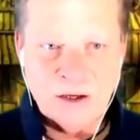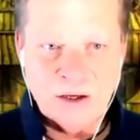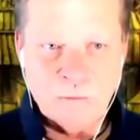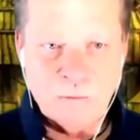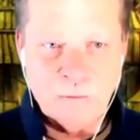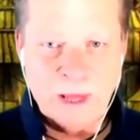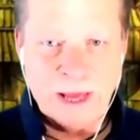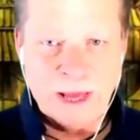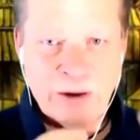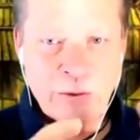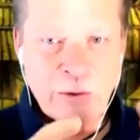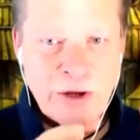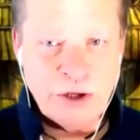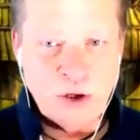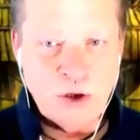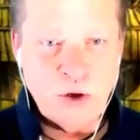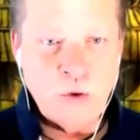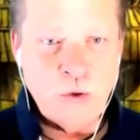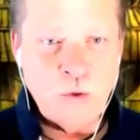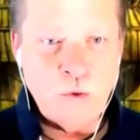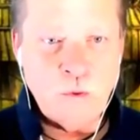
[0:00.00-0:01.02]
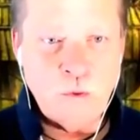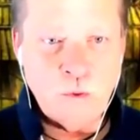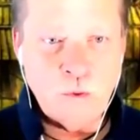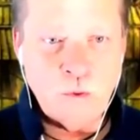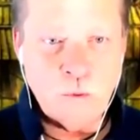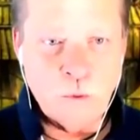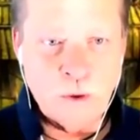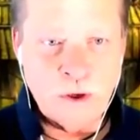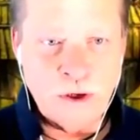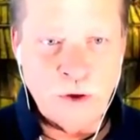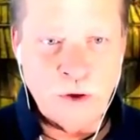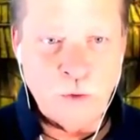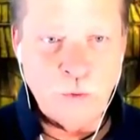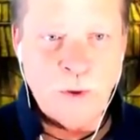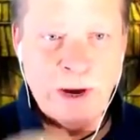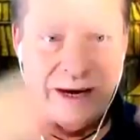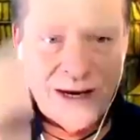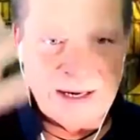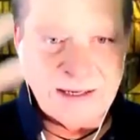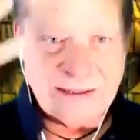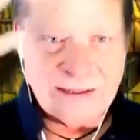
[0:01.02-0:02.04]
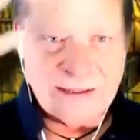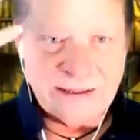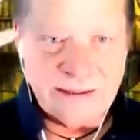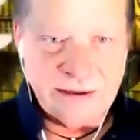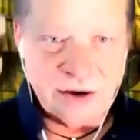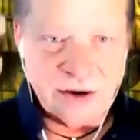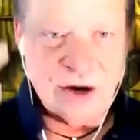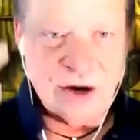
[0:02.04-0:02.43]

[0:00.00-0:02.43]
like when you went into your